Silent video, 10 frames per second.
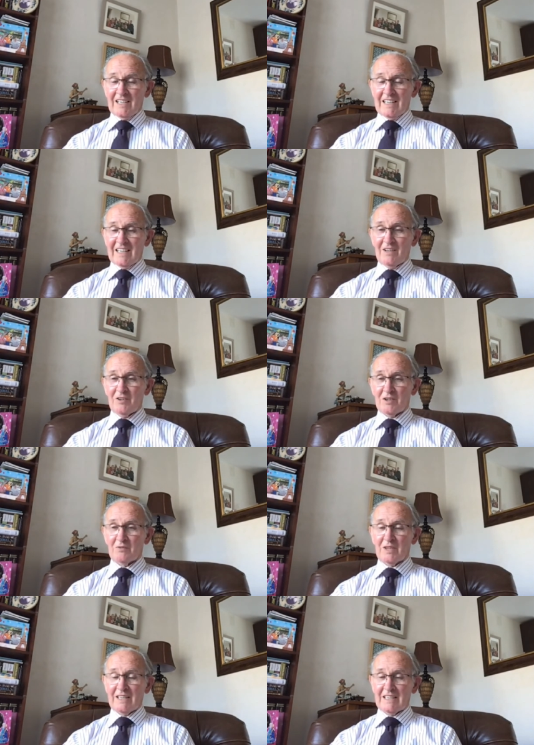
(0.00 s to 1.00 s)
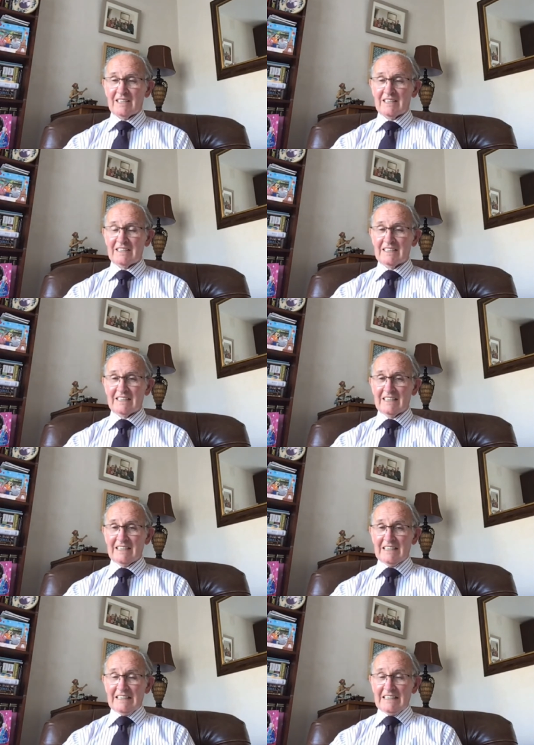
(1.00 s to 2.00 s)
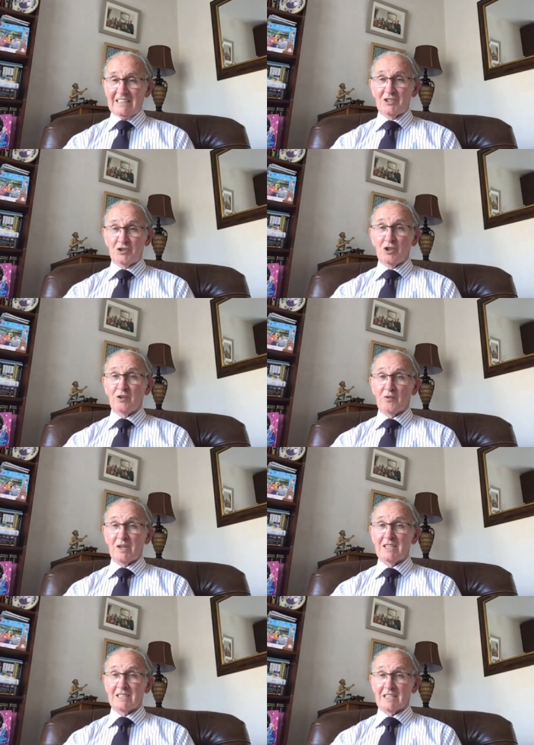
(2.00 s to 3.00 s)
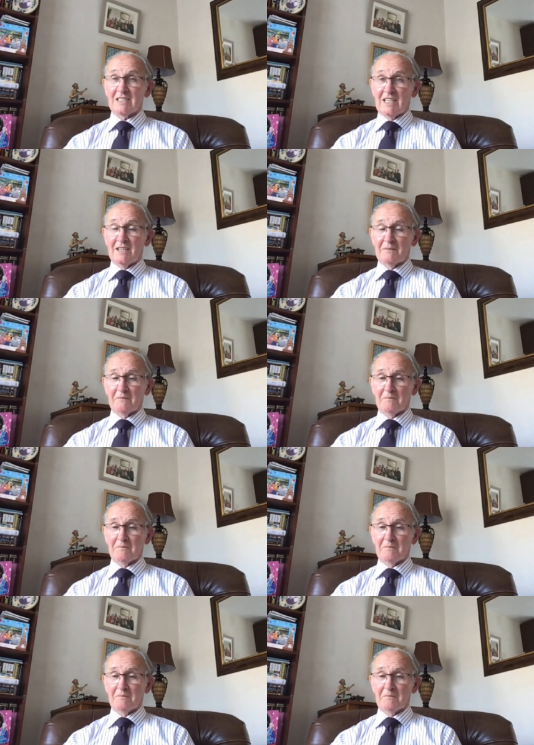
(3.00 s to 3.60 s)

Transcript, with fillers: And I thought, right, it's John 3.16.